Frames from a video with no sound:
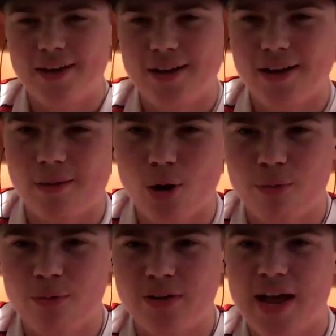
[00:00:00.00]

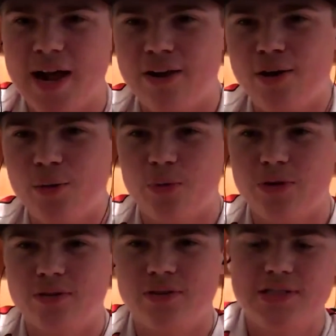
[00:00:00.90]
Hoping to add another
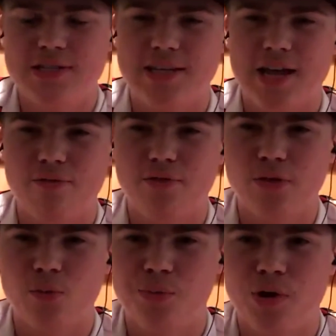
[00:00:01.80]
one to that for the
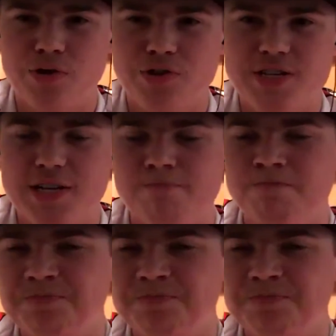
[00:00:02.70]
Wood Brothers team.